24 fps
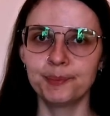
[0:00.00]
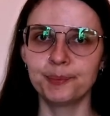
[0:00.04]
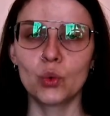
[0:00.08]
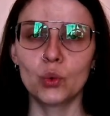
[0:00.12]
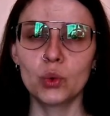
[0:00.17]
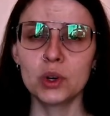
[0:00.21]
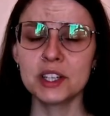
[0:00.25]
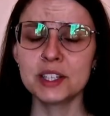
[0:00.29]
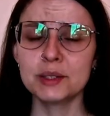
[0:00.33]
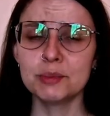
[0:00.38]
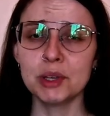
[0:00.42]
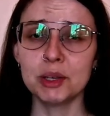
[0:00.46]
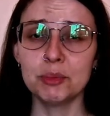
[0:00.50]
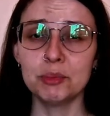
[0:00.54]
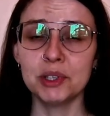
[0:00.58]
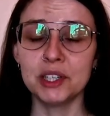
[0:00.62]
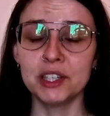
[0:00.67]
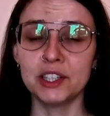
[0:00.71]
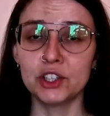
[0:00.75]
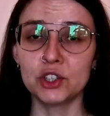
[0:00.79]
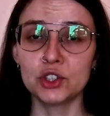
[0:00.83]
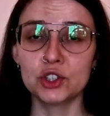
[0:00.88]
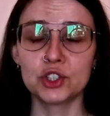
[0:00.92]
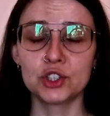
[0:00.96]
What is
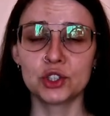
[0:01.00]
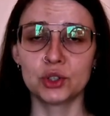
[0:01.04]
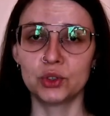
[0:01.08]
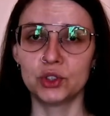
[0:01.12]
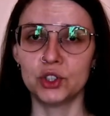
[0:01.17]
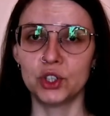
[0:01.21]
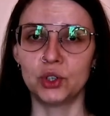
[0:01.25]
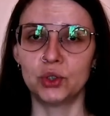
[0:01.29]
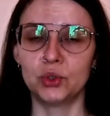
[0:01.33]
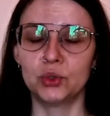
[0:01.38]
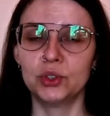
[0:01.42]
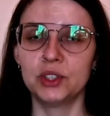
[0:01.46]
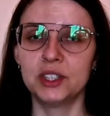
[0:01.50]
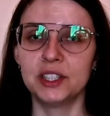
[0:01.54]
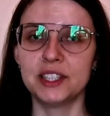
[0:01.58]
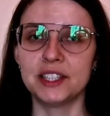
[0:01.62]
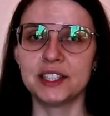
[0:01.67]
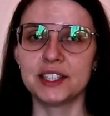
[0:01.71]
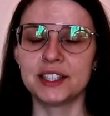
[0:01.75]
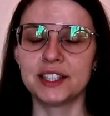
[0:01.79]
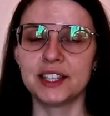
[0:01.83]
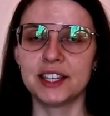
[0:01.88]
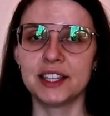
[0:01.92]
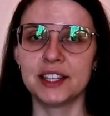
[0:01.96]
maybe not so known
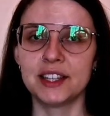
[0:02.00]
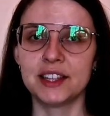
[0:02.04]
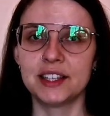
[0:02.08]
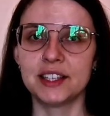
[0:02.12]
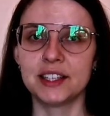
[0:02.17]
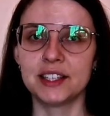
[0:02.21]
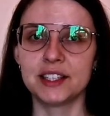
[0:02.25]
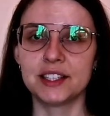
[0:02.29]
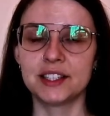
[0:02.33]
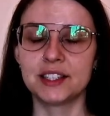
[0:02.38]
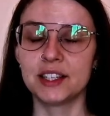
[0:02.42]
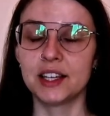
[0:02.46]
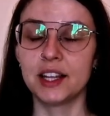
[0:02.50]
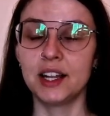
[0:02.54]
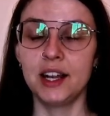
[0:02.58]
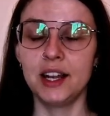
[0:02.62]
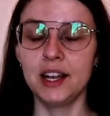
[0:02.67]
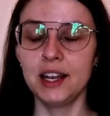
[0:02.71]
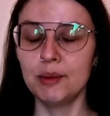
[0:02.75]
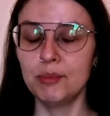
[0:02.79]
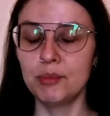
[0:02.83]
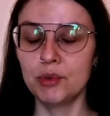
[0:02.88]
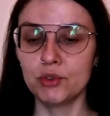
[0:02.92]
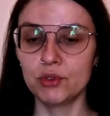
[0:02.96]
is that this uh,
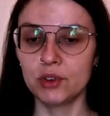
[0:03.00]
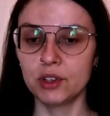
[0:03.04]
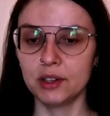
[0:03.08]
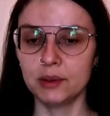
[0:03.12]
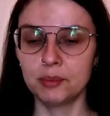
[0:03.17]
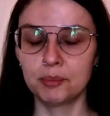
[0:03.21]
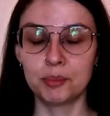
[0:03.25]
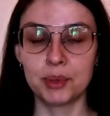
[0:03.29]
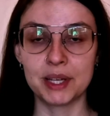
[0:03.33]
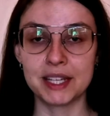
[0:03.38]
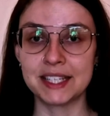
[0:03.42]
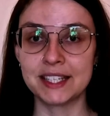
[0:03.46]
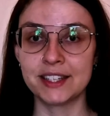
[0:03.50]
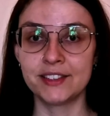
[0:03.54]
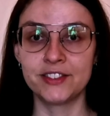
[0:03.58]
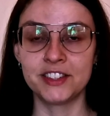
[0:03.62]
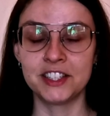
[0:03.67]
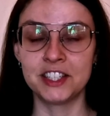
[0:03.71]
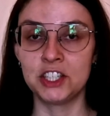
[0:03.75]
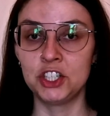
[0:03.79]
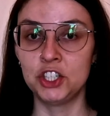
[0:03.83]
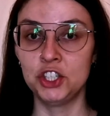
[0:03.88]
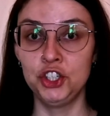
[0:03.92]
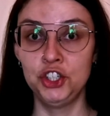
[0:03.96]
liberal
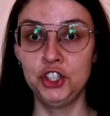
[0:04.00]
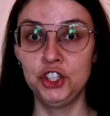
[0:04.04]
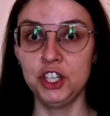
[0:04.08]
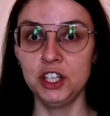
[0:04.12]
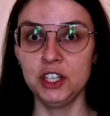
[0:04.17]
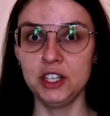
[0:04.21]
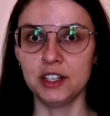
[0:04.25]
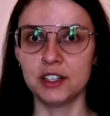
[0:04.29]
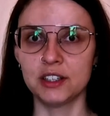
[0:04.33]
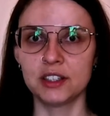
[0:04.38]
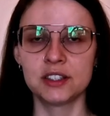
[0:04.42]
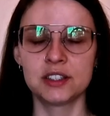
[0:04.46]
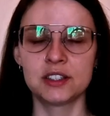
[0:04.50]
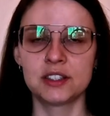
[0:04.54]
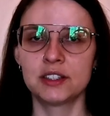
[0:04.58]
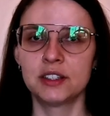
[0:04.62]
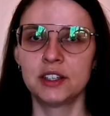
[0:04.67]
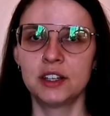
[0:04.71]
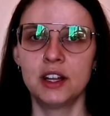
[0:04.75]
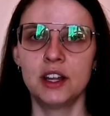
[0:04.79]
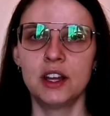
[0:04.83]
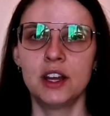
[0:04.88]
pacifist genius